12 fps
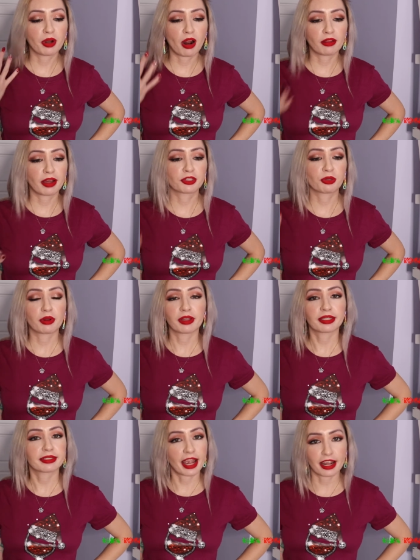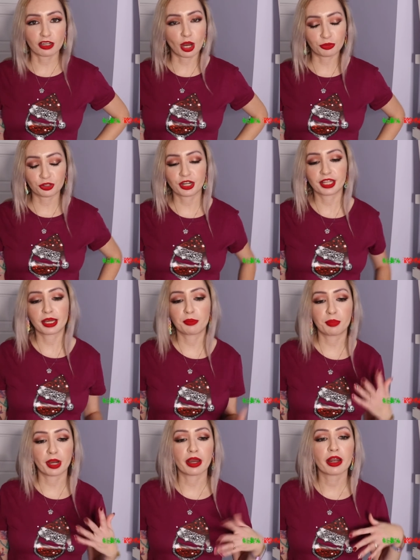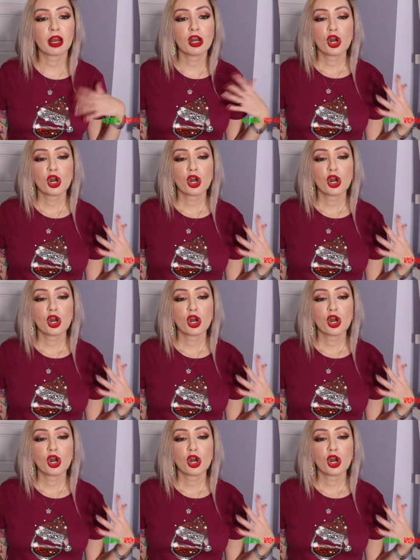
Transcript: We're not allowed to wear like tank tops or anything, but